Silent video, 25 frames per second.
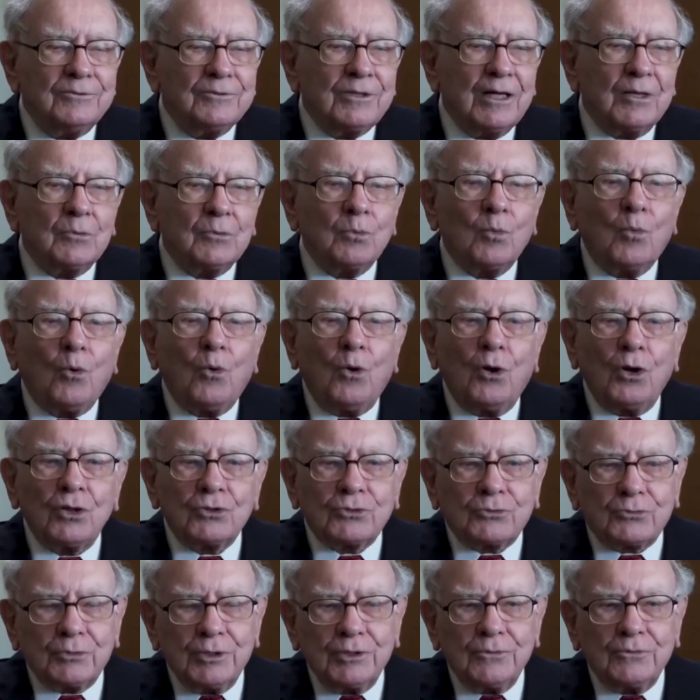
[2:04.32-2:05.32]
You had Wall
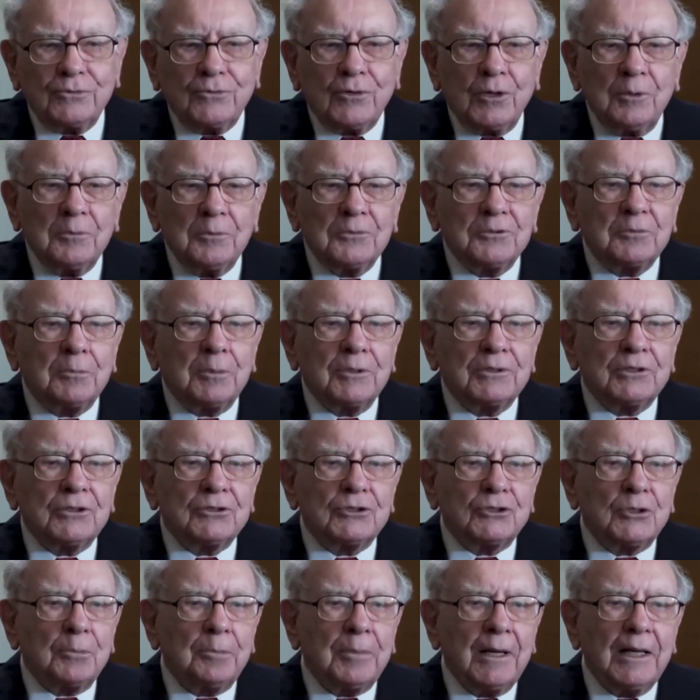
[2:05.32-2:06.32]
Street firms
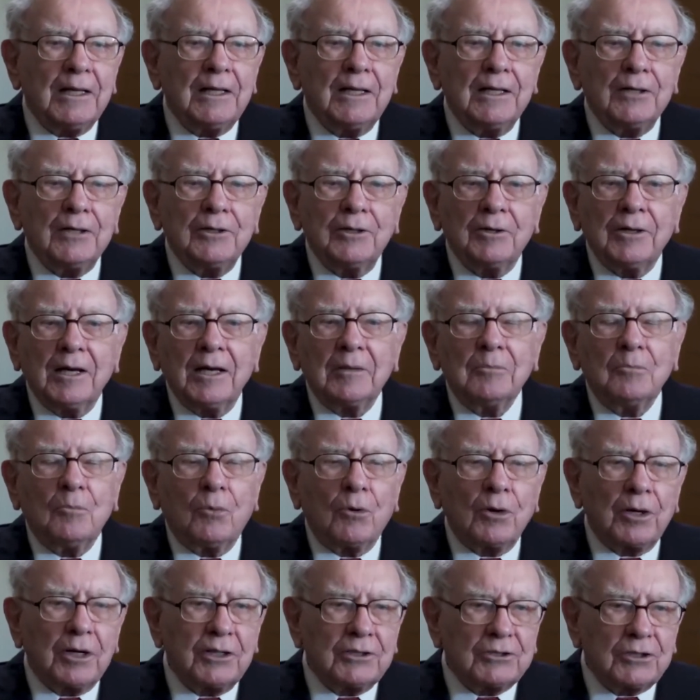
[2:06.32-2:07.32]
participating, you had
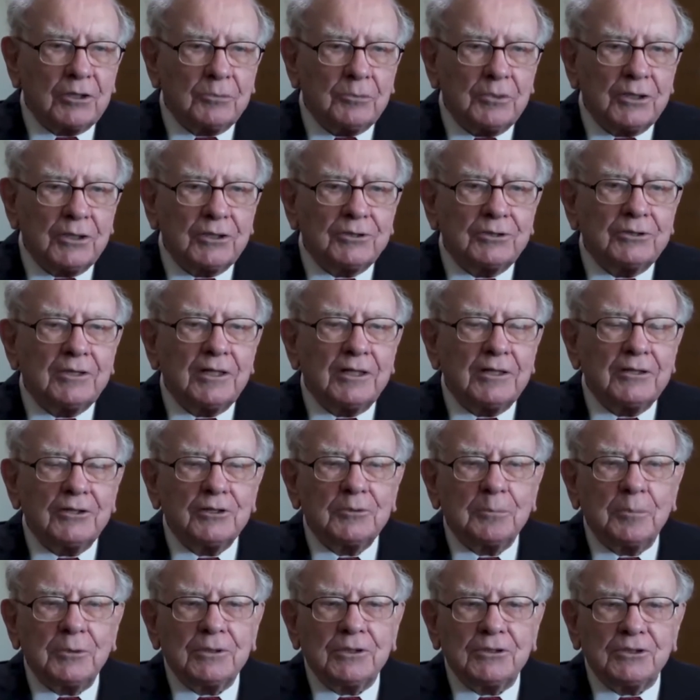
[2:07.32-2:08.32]
mortgage originators
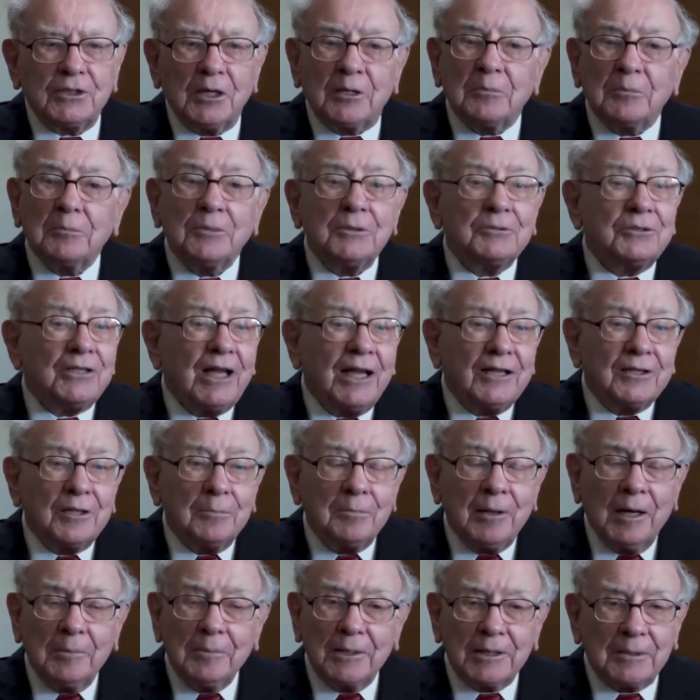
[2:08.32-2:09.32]
participating, but you had the
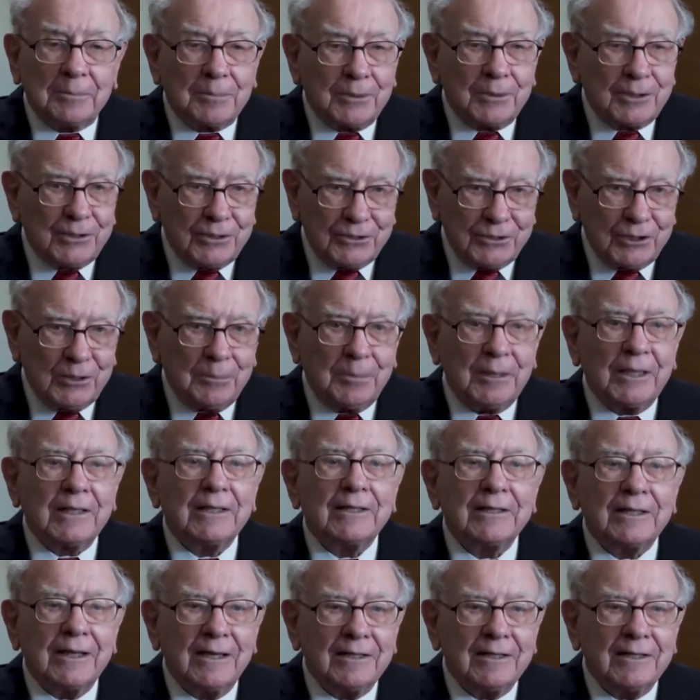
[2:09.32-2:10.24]
public participating.